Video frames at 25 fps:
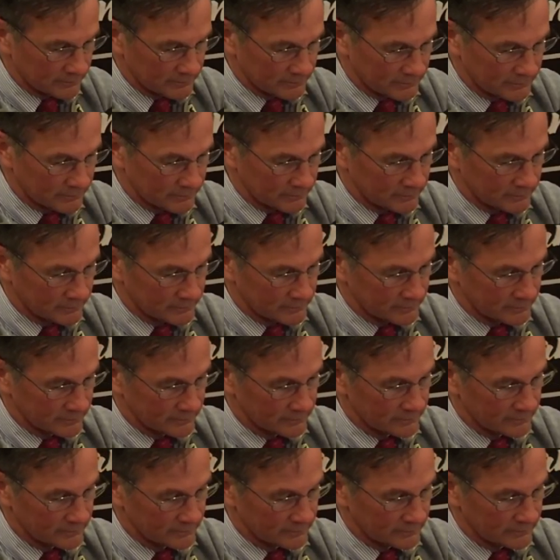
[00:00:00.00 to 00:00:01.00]

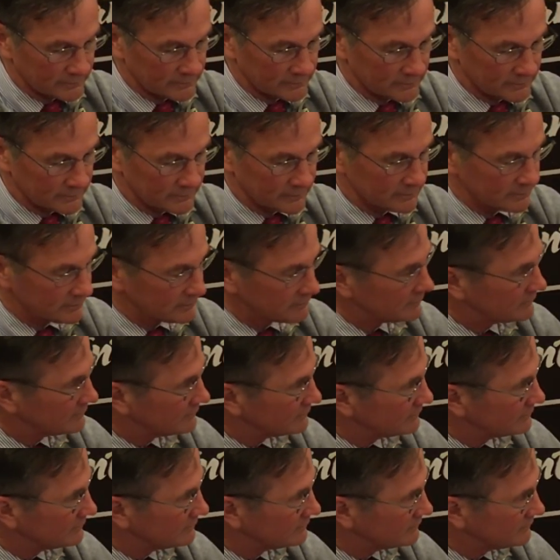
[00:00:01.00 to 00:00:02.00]

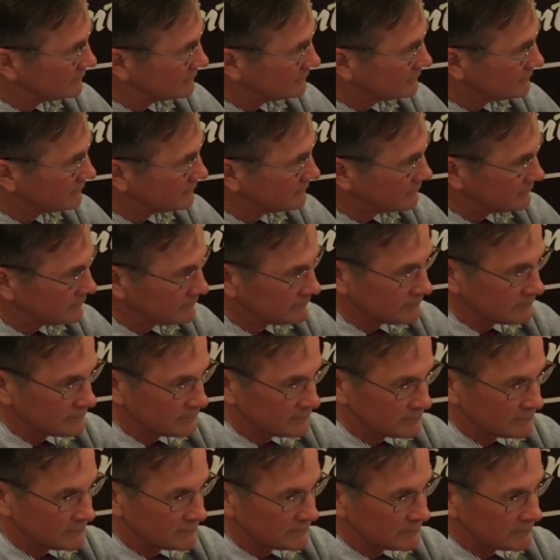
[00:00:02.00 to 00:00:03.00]

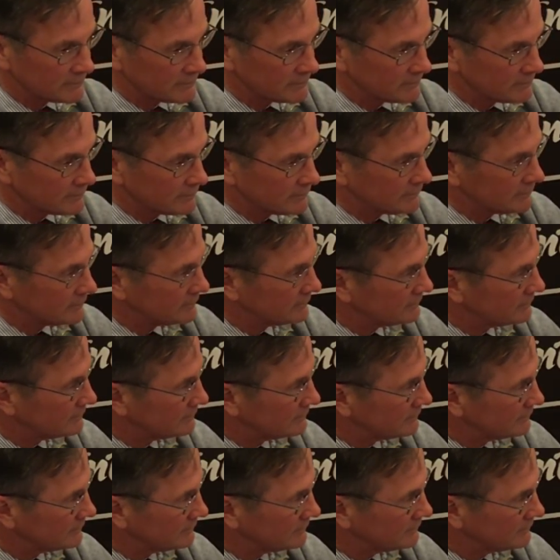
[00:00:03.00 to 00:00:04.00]
(not speaking)